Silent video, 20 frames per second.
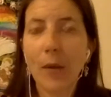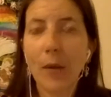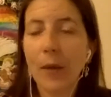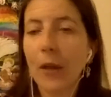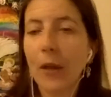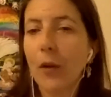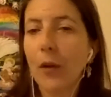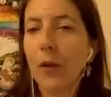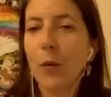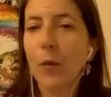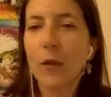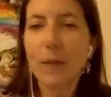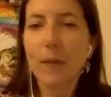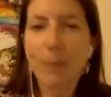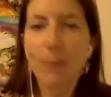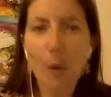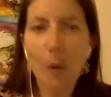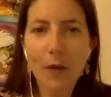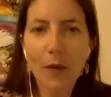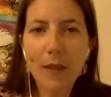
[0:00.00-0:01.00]
we look at what's
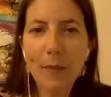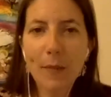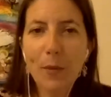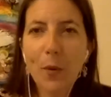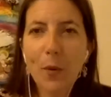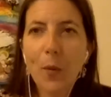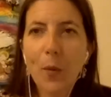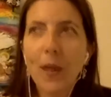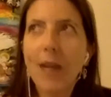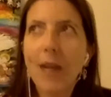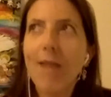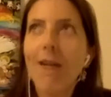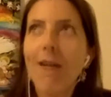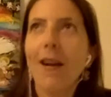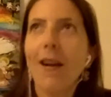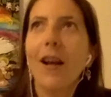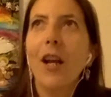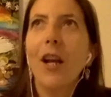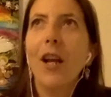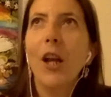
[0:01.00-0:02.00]
possible, we look
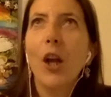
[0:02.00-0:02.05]
at